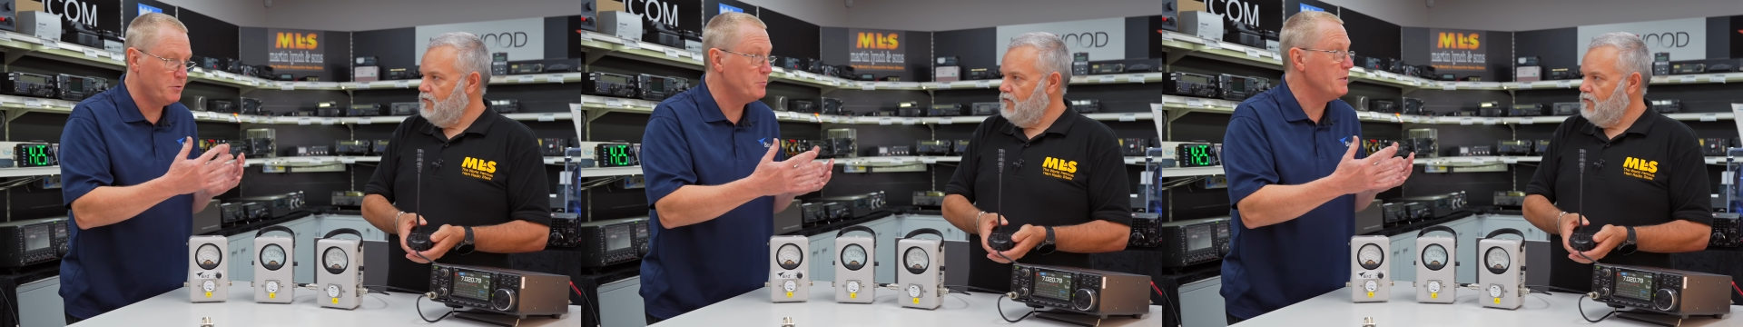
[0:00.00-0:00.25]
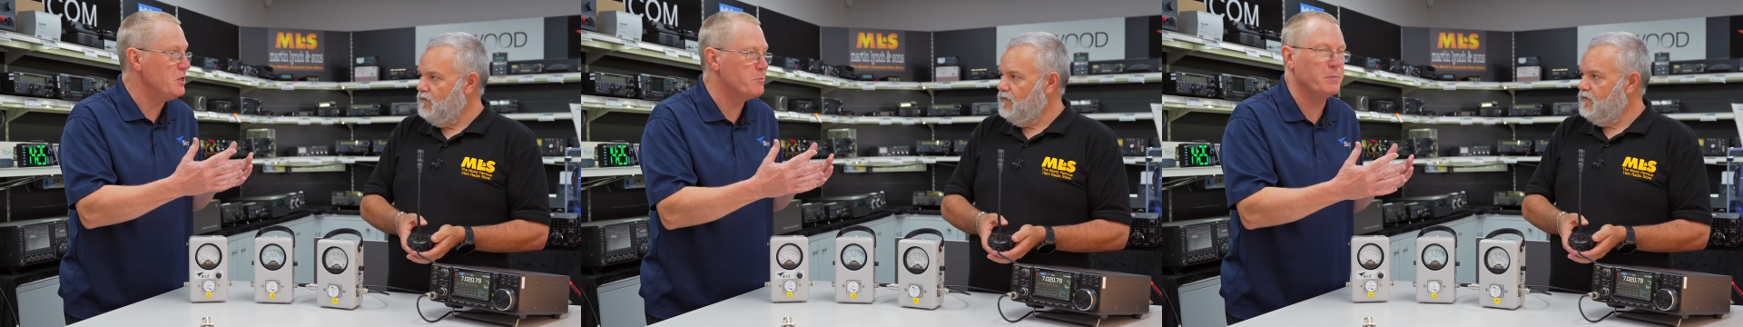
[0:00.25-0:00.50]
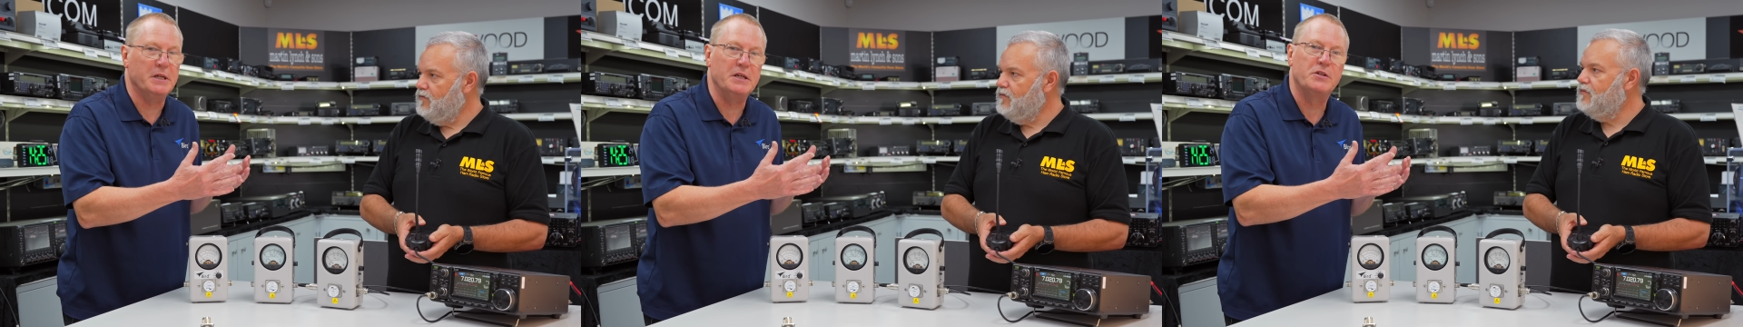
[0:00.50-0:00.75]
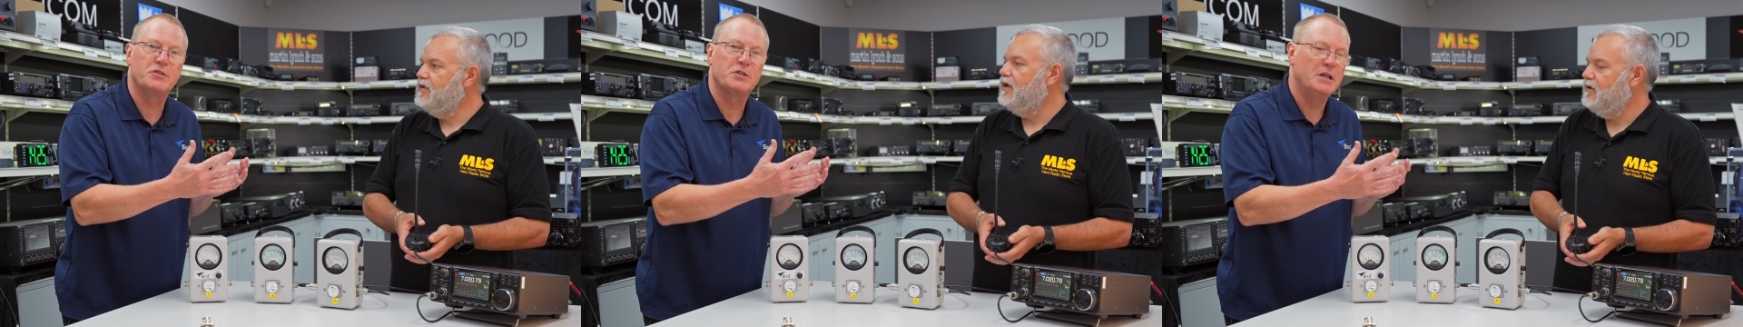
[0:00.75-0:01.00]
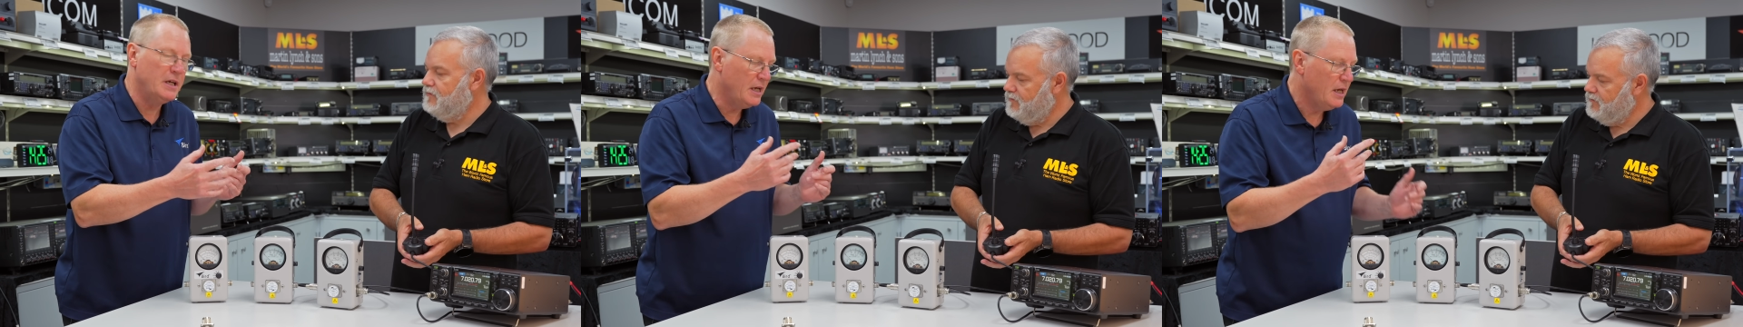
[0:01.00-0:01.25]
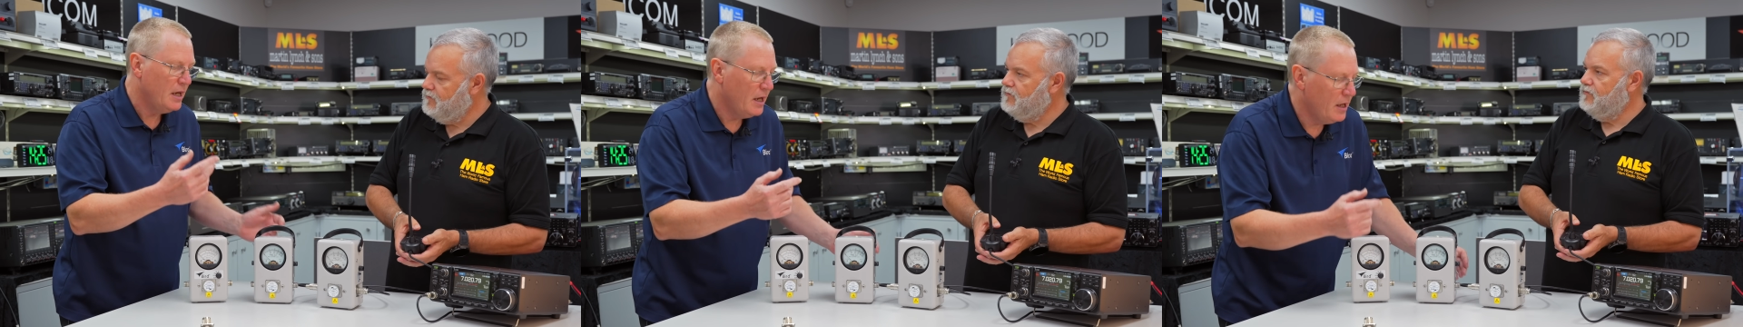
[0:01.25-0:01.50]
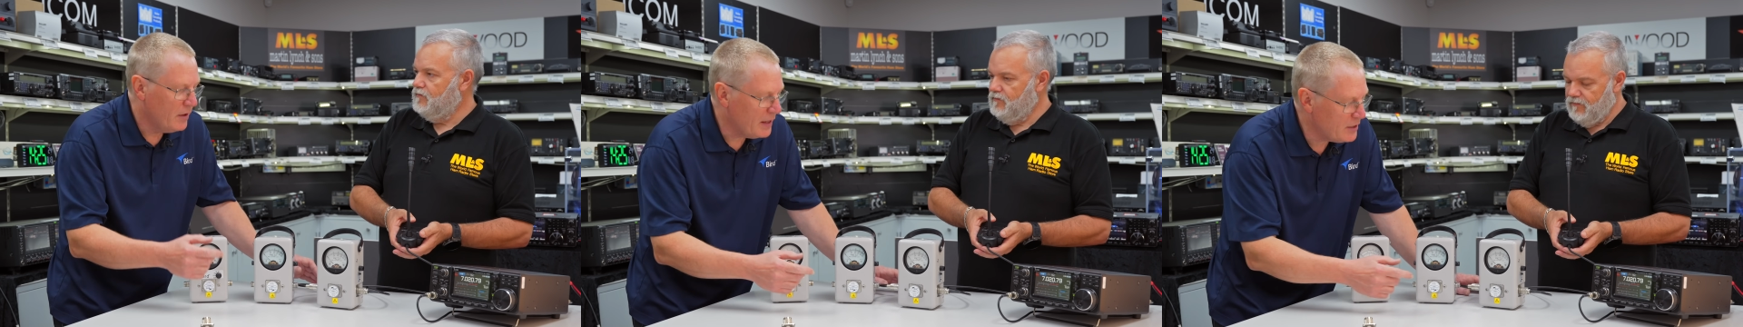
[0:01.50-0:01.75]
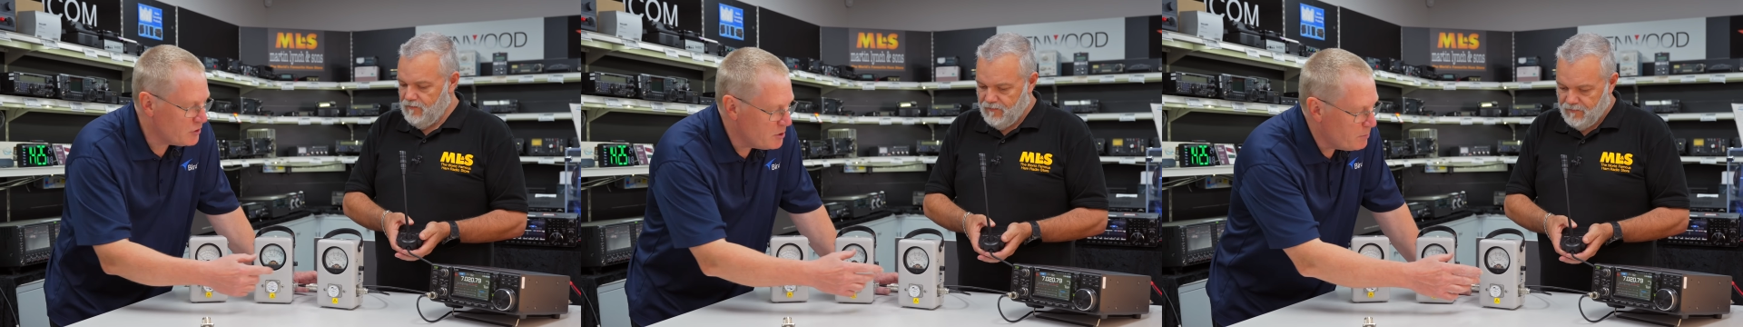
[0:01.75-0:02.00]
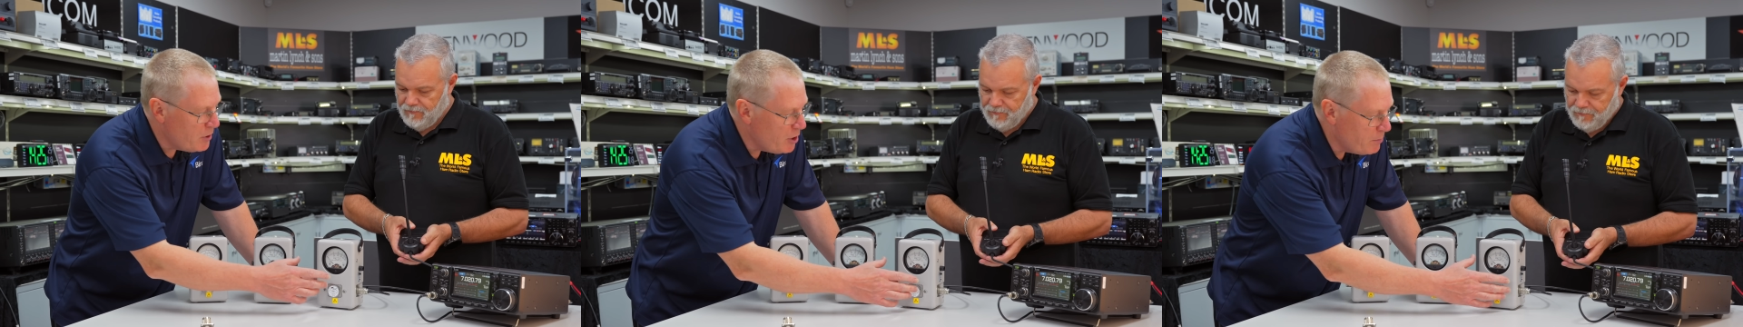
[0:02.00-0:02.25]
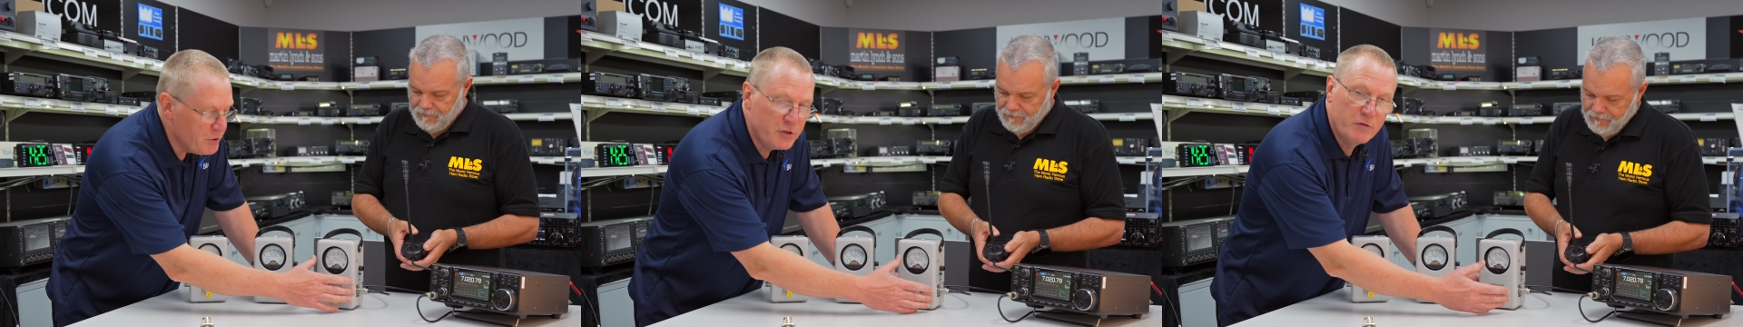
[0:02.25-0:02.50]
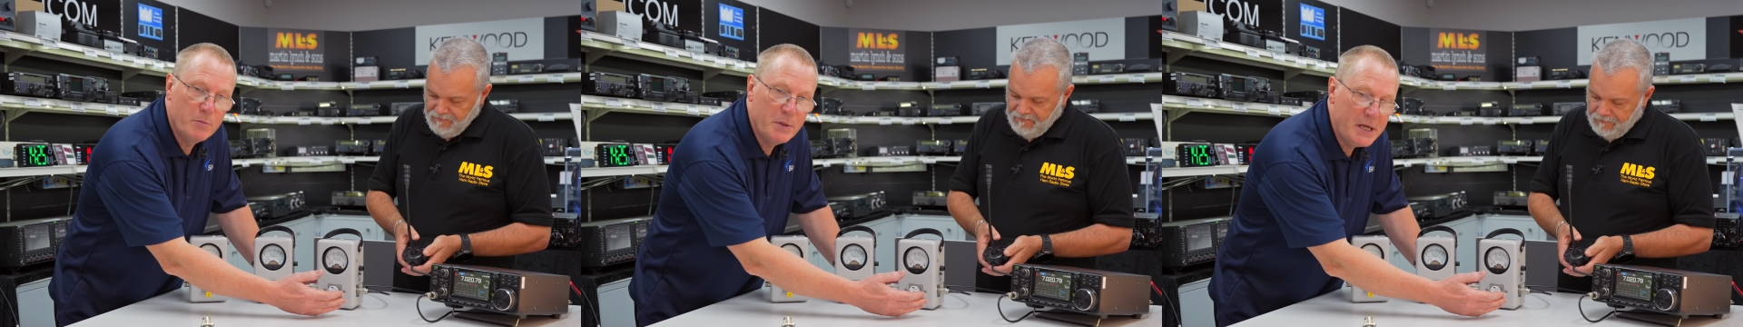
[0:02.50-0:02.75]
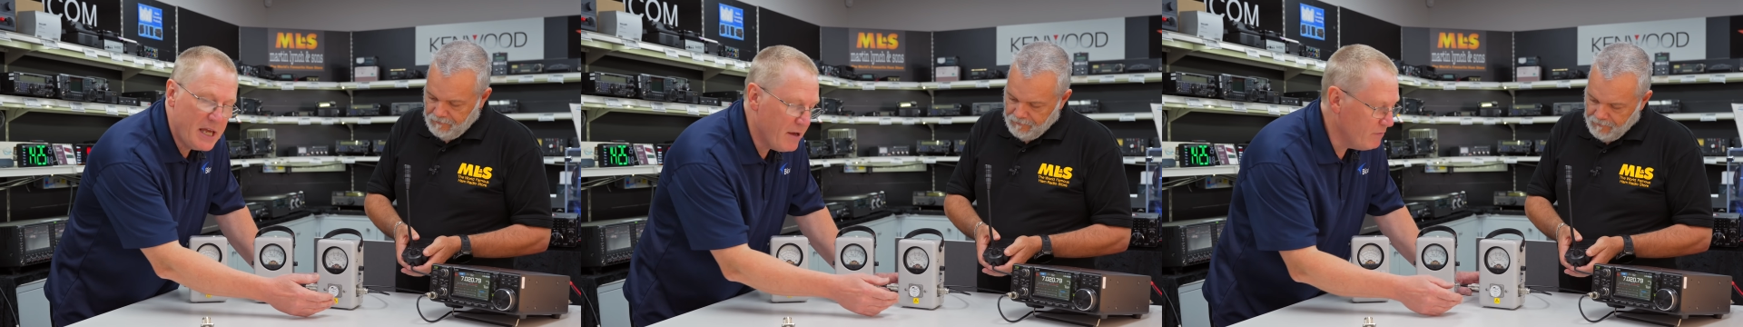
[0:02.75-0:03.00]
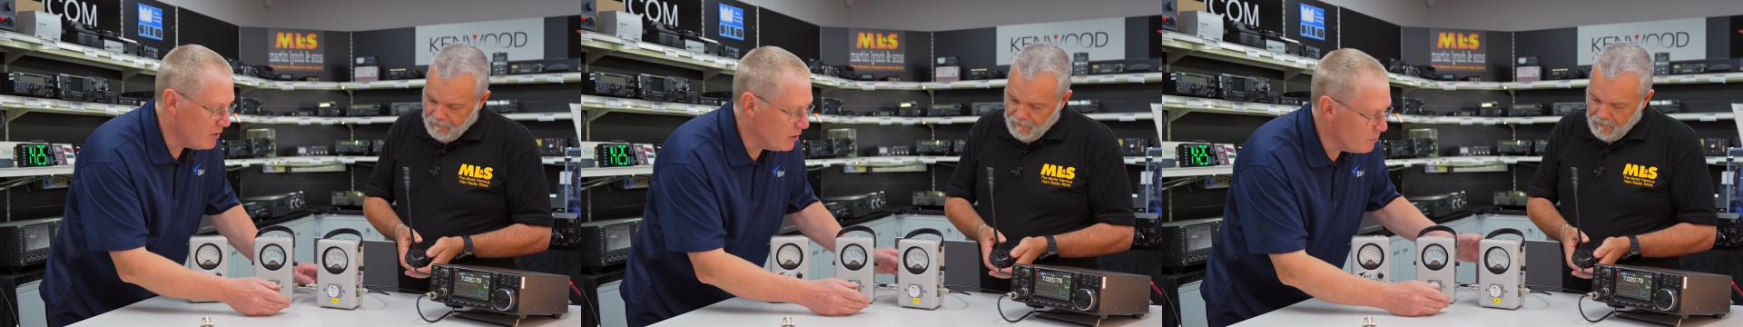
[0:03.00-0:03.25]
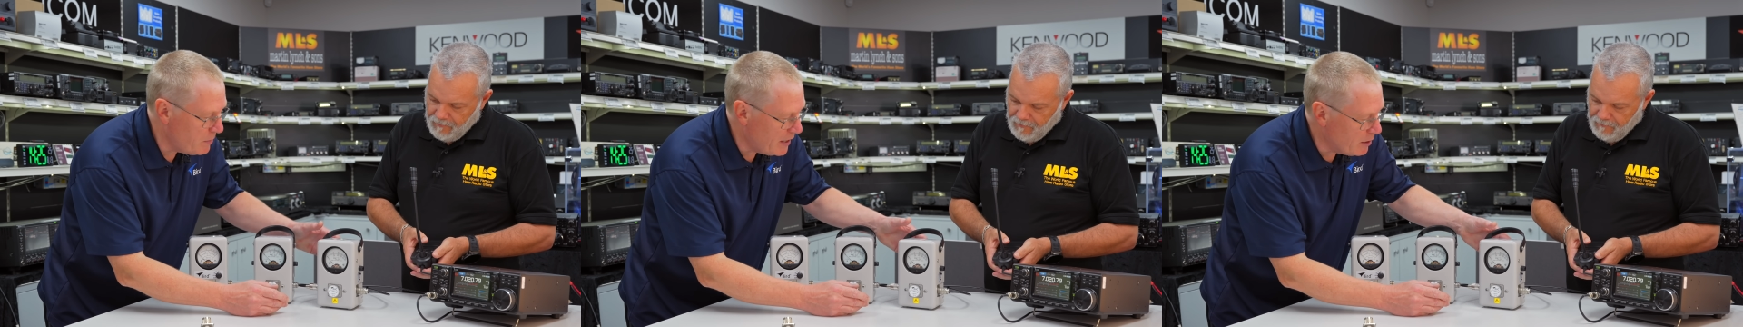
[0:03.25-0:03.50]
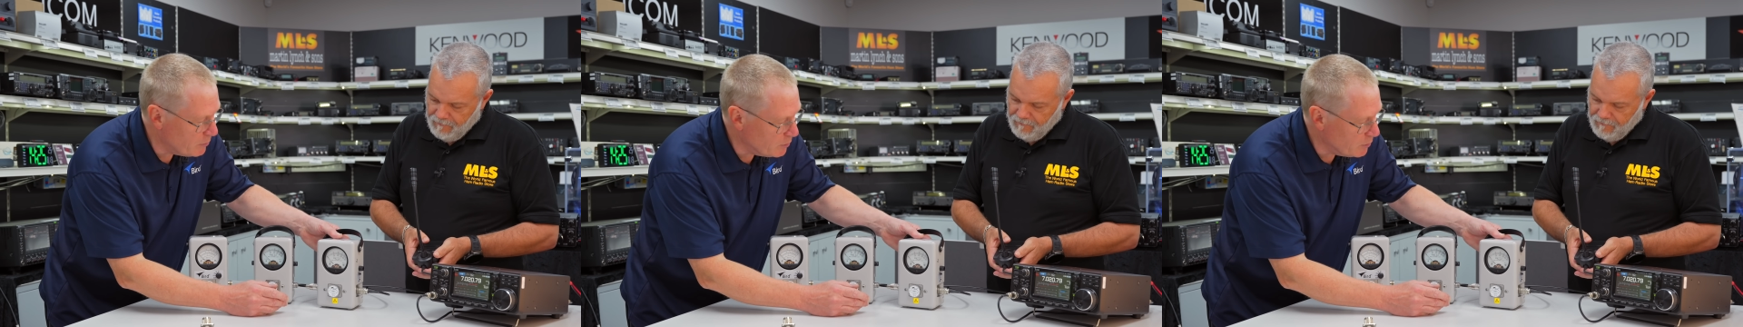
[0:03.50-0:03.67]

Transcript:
Speaker 1: speech peaks. Yeah. That's the purpose of the peak envelope power